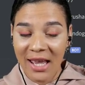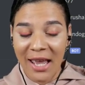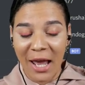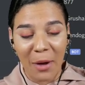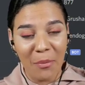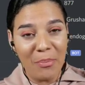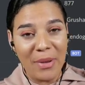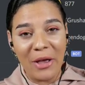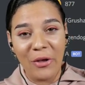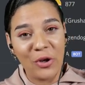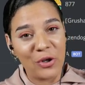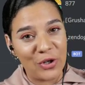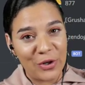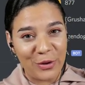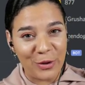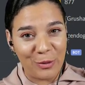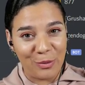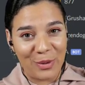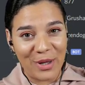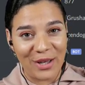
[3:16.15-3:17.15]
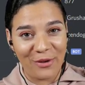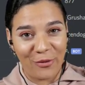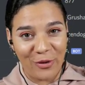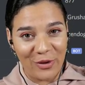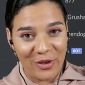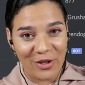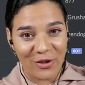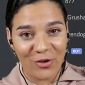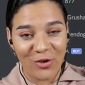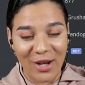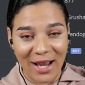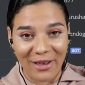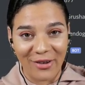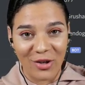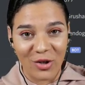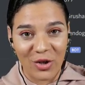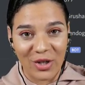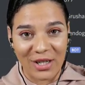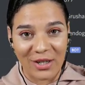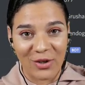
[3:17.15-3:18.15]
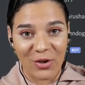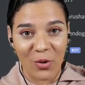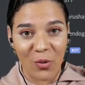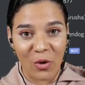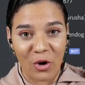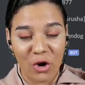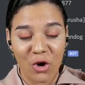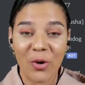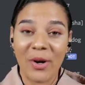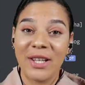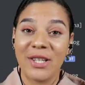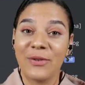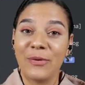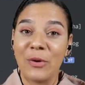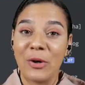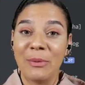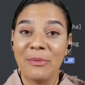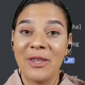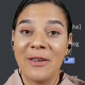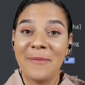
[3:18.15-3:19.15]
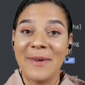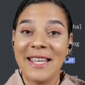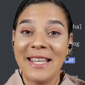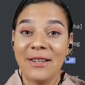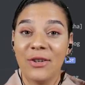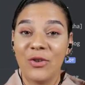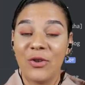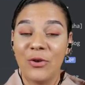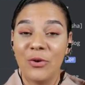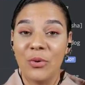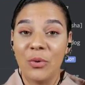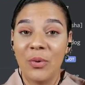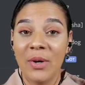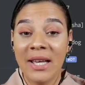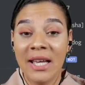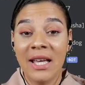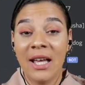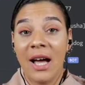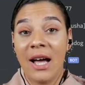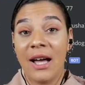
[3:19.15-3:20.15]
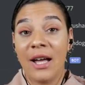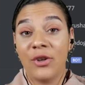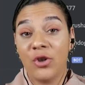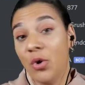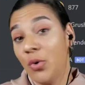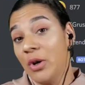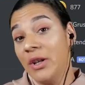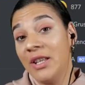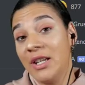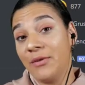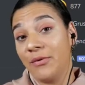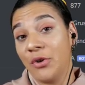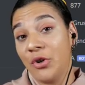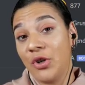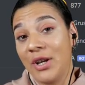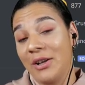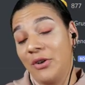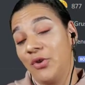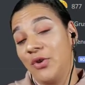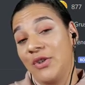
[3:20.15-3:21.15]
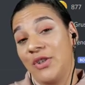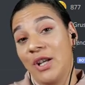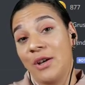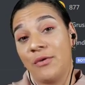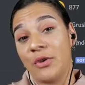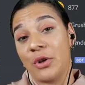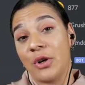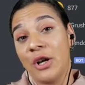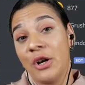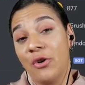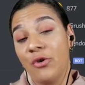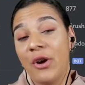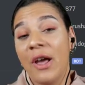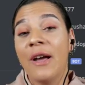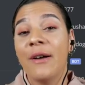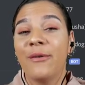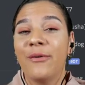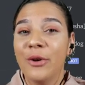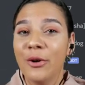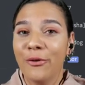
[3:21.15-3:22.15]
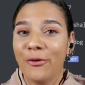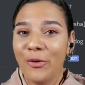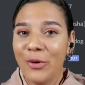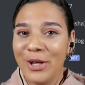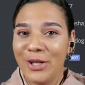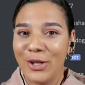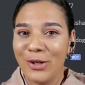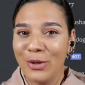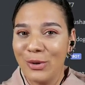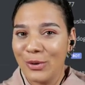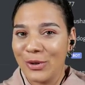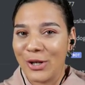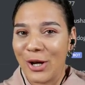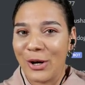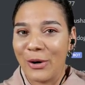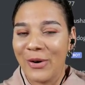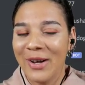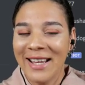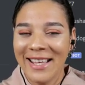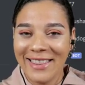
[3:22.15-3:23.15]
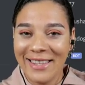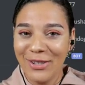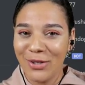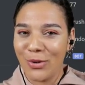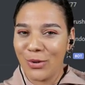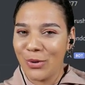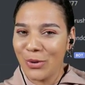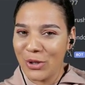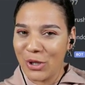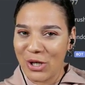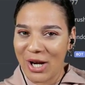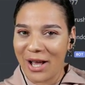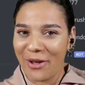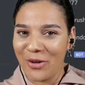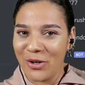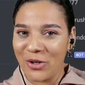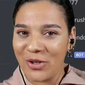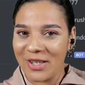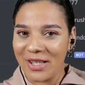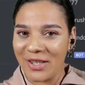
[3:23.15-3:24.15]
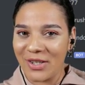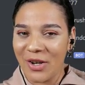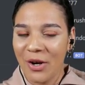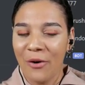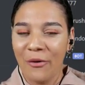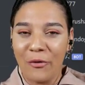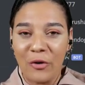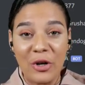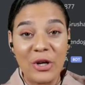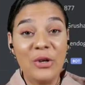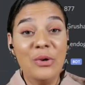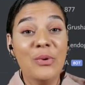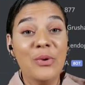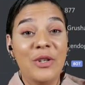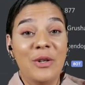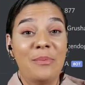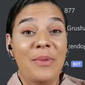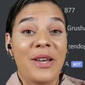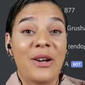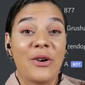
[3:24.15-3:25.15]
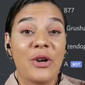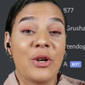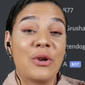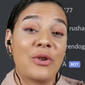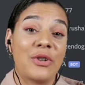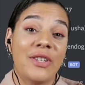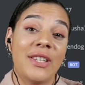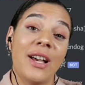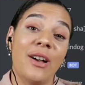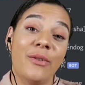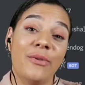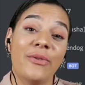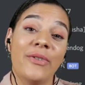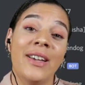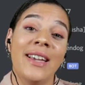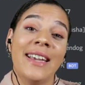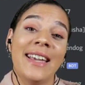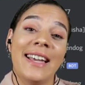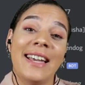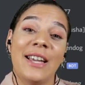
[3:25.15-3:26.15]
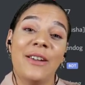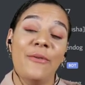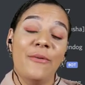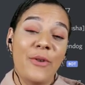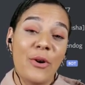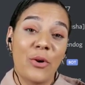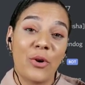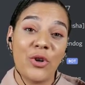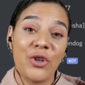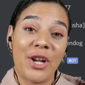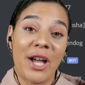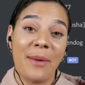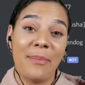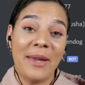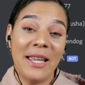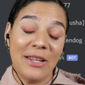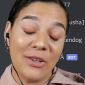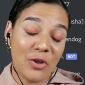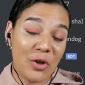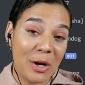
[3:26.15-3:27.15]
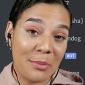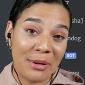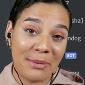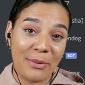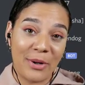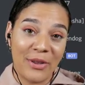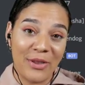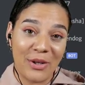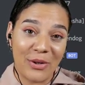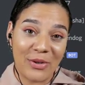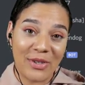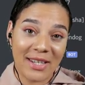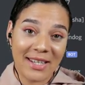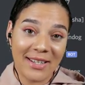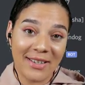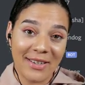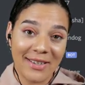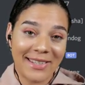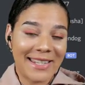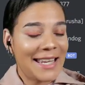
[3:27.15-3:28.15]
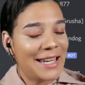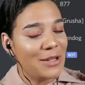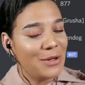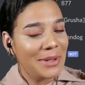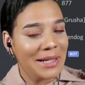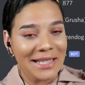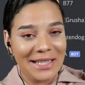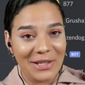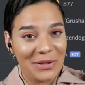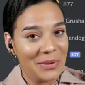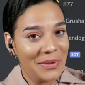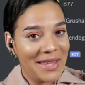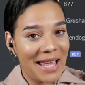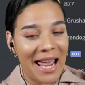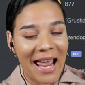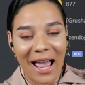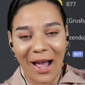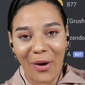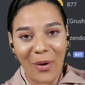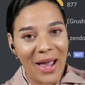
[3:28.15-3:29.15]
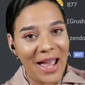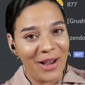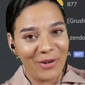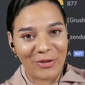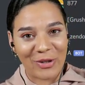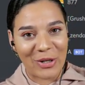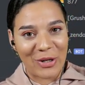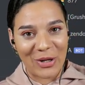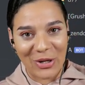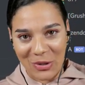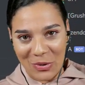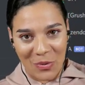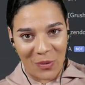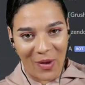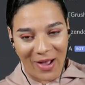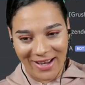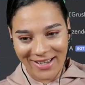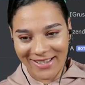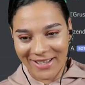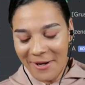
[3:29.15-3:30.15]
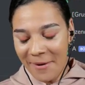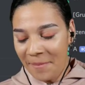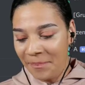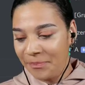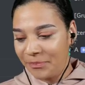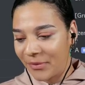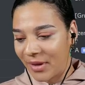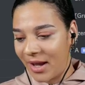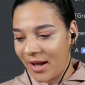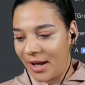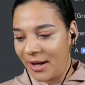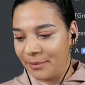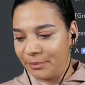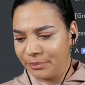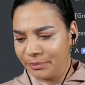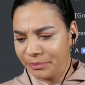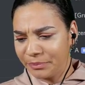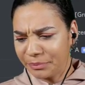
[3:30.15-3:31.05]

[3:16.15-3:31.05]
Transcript: embellish a little bit for these challenges, or transform them into uh, totally different challenges of your own, feel free to do so. These are your challenges for you to better yourself uh, in Photoshop and scrub up on those skills, and you can do that however you want. Um,